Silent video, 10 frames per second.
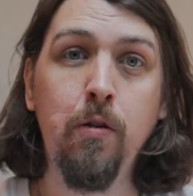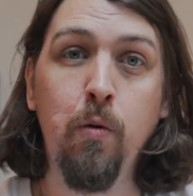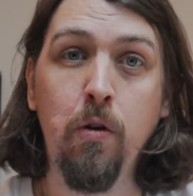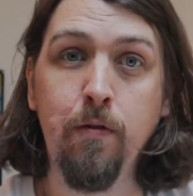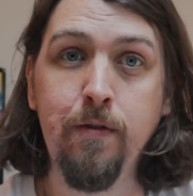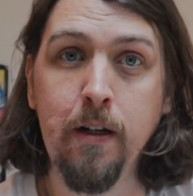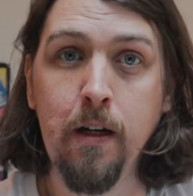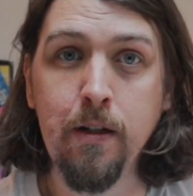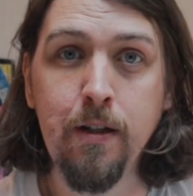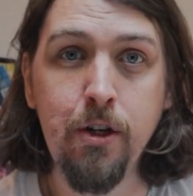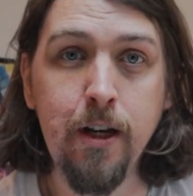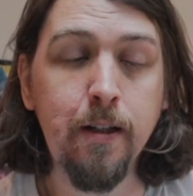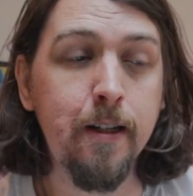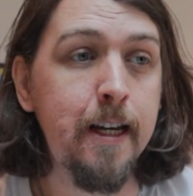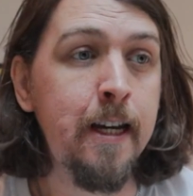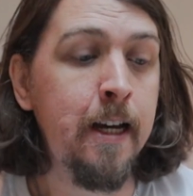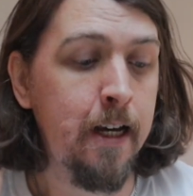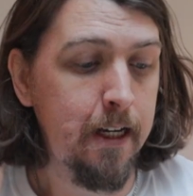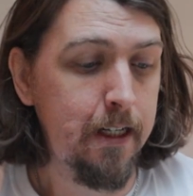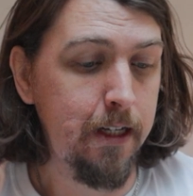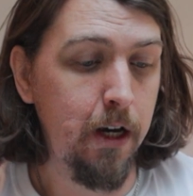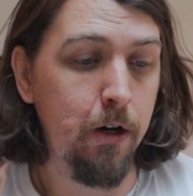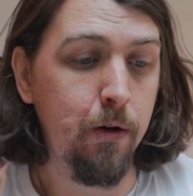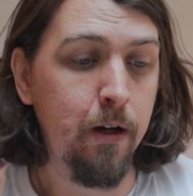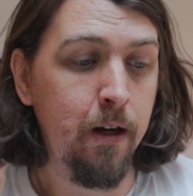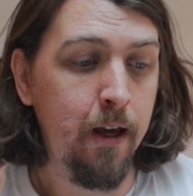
the Wolves had lost to Chelsea. So